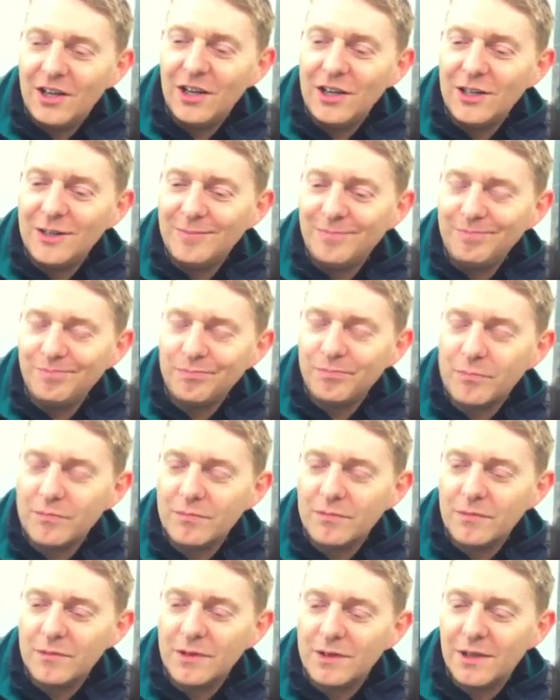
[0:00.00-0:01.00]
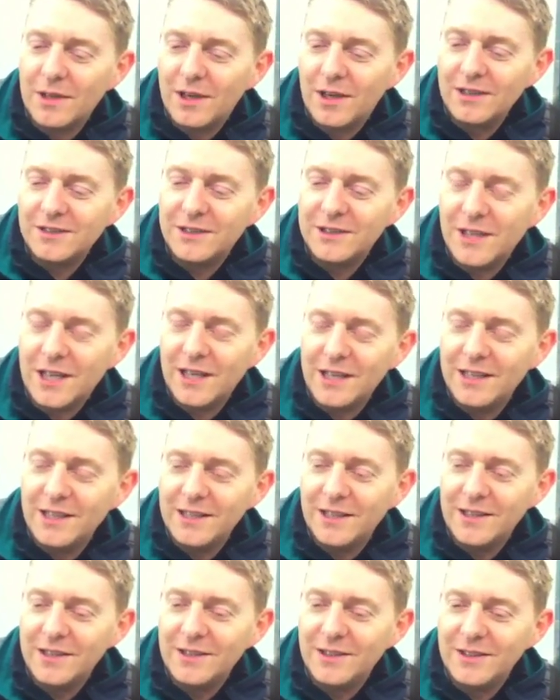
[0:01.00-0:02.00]
Um, I'd
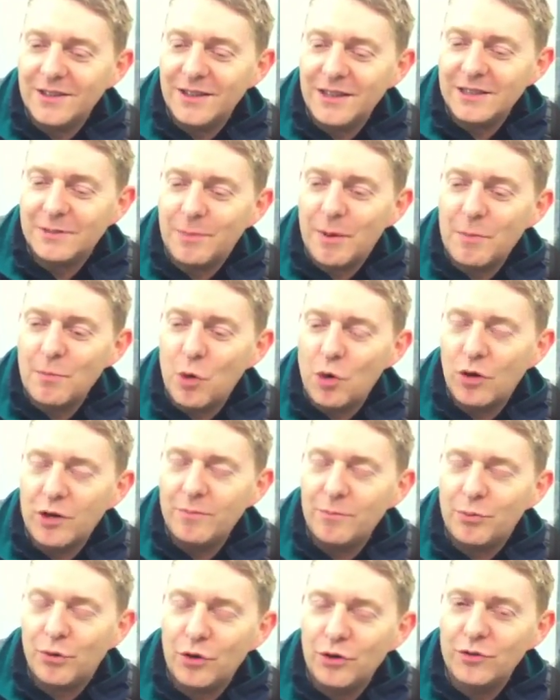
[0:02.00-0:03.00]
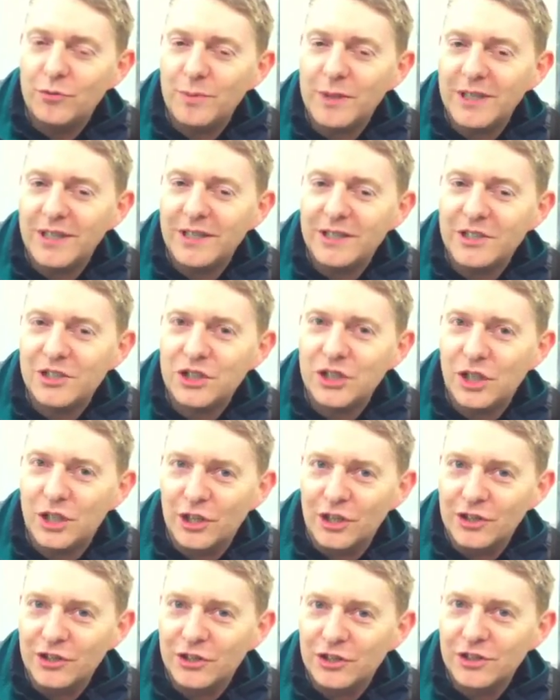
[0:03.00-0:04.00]
say there's been more improvement in the
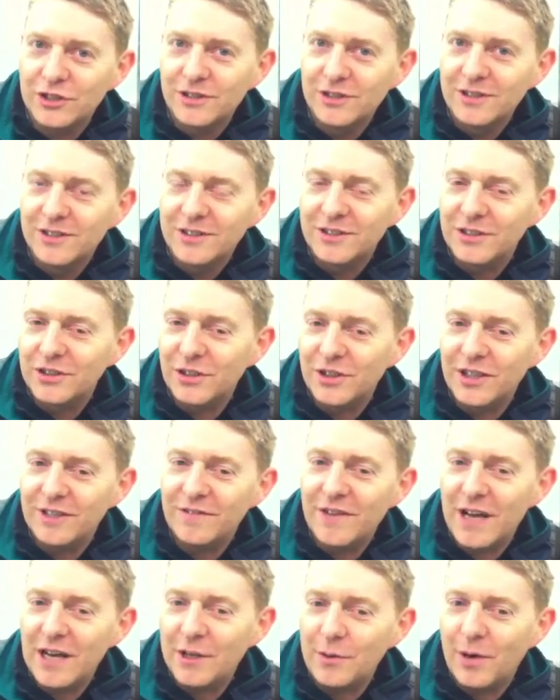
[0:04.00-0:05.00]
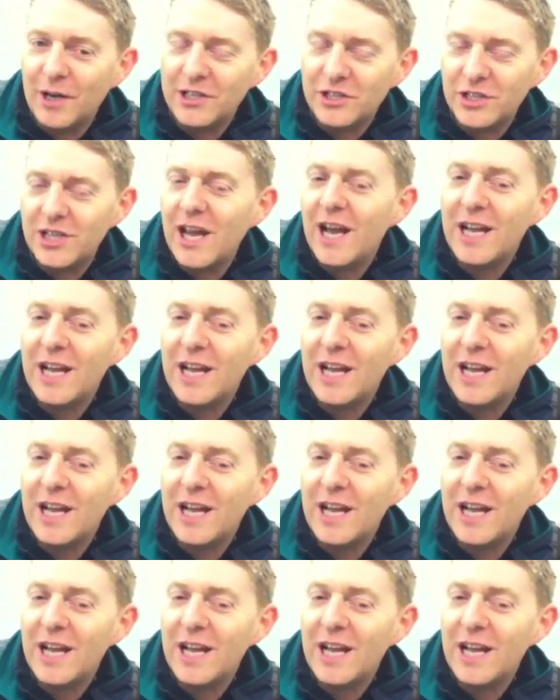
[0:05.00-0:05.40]
search than the evaluation.